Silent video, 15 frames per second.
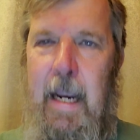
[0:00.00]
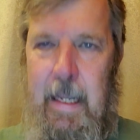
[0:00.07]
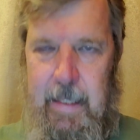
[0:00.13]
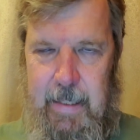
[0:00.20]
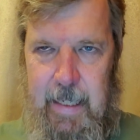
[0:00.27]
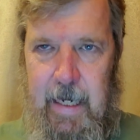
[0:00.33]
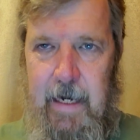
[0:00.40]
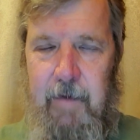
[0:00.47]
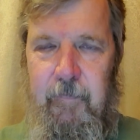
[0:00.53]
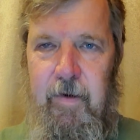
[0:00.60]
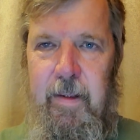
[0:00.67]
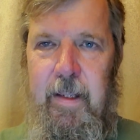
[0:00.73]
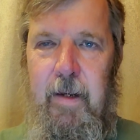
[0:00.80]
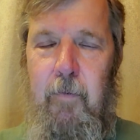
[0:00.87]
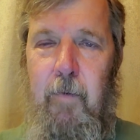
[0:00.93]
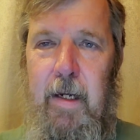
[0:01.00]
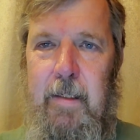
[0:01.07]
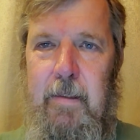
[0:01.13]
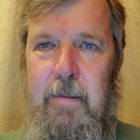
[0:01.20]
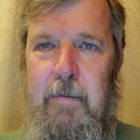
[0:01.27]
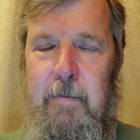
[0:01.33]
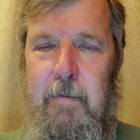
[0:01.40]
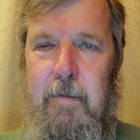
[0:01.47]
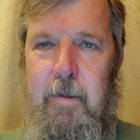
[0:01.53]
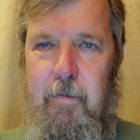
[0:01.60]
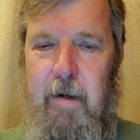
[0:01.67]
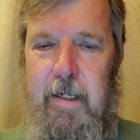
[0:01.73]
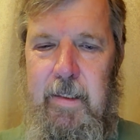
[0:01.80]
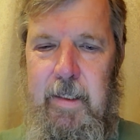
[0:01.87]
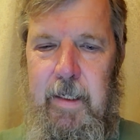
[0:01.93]
And then everything went
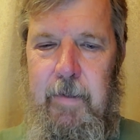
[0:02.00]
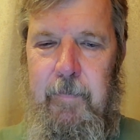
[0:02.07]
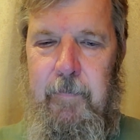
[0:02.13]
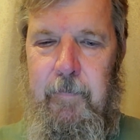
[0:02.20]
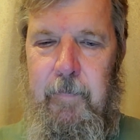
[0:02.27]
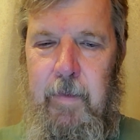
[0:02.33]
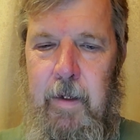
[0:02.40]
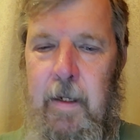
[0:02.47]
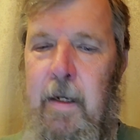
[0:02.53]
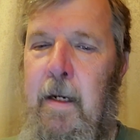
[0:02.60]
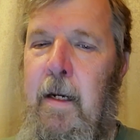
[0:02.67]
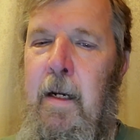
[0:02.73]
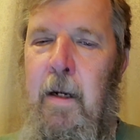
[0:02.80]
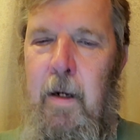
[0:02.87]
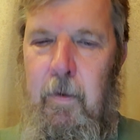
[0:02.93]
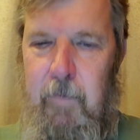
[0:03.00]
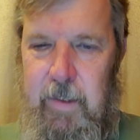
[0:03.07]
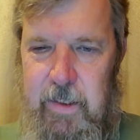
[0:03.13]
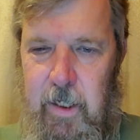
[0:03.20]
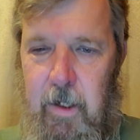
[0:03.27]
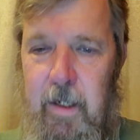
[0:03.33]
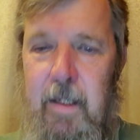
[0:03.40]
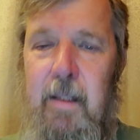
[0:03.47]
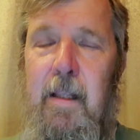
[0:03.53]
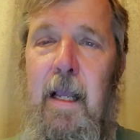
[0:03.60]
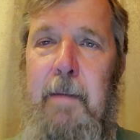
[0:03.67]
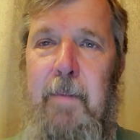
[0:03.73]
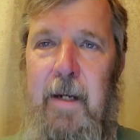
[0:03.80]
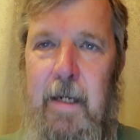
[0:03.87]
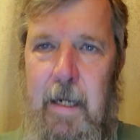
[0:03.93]
crazy. We started
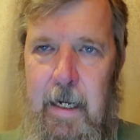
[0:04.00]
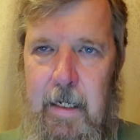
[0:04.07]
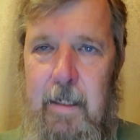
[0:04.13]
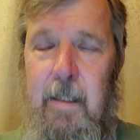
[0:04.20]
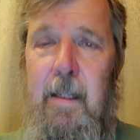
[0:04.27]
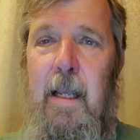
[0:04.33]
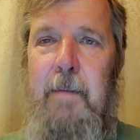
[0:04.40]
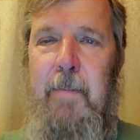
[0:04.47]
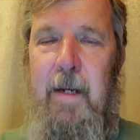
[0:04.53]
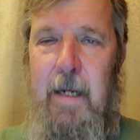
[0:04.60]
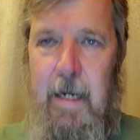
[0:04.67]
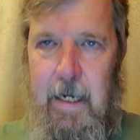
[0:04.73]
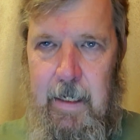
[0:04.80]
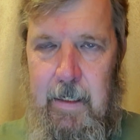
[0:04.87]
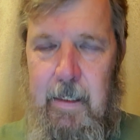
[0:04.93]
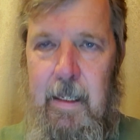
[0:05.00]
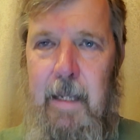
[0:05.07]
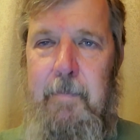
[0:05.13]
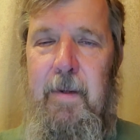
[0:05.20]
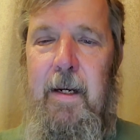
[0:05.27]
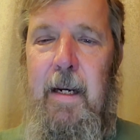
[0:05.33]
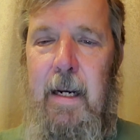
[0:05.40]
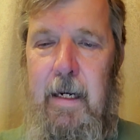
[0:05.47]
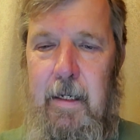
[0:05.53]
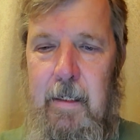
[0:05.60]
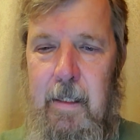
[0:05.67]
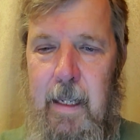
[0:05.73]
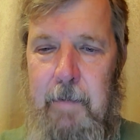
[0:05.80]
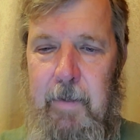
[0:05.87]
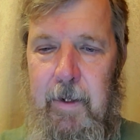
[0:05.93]
climbing and climbing and climbing and
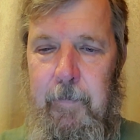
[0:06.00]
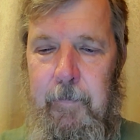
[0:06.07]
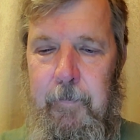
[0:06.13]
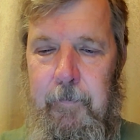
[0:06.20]
climbing.